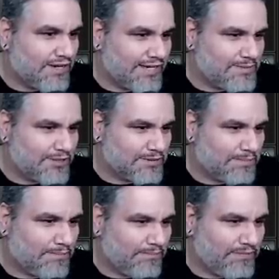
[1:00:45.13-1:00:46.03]
I guess we're just
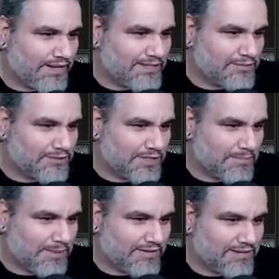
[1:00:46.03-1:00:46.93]
going to
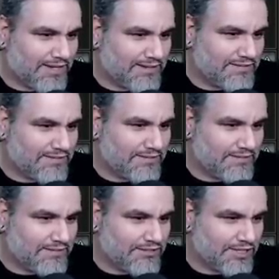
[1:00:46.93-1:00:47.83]
bounce that
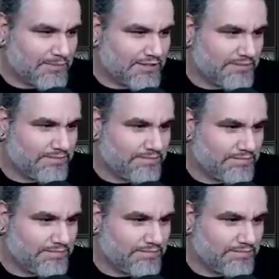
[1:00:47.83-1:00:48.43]
gentleman.